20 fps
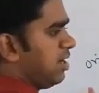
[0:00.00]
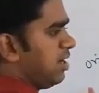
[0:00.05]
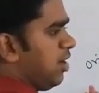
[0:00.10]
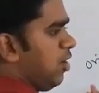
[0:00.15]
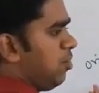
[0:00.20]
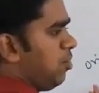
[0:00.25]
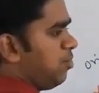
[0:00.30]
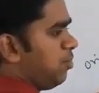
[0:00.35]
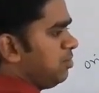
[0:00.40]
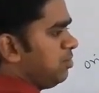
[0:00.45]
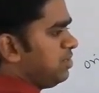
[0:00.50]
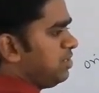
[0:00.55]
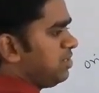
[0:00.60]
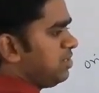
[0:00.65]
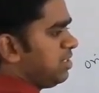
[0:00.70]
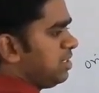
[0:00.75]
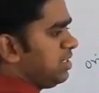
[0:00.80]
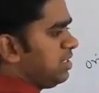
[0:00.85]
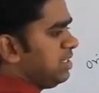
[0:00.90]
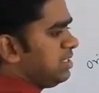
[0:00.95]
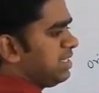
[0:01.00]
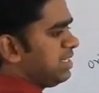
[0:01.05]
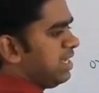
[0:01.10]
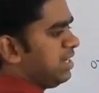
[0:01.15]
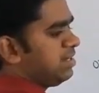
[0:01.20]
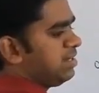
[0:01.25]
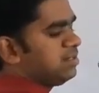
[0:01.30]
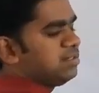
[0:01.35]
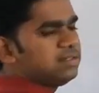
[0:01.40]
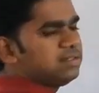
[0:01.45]
Now position is
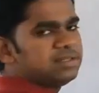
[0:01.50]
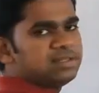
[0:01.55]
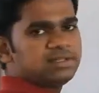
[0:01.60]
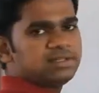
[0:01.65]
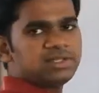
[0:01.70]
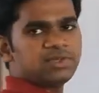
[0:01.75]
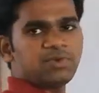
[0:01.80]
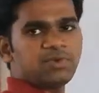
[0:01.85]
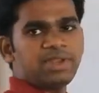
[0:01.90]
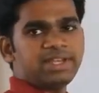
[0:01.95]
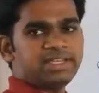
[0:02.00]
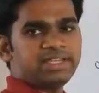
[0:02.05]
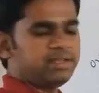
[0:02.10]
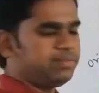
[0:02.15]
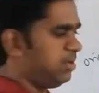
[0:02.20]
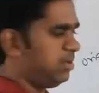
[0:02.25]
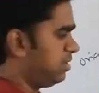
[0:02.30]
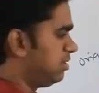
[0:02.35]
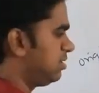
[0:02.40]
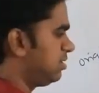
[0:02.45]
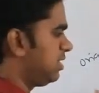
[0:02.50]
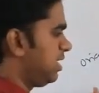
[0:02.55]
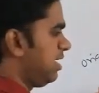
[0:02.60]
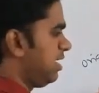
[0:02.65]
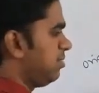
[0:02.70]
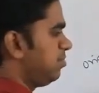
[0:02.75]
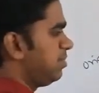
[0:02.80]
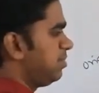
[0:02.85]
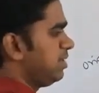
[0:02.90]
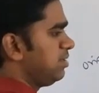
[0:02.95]
at 20 meter,
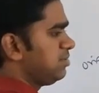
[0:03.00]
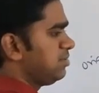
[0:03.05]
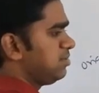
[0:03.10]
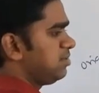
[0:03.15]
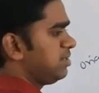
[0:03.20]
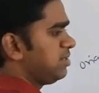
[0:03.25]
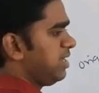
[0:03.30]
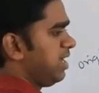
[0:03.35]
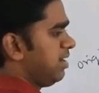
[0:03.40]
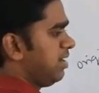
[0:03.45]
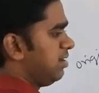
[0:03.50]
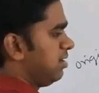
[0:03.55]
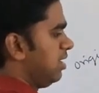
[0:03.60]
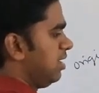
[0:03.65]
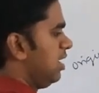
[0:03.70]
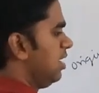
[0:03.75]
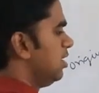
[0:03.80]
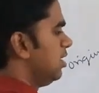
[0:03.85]
10 plus 10.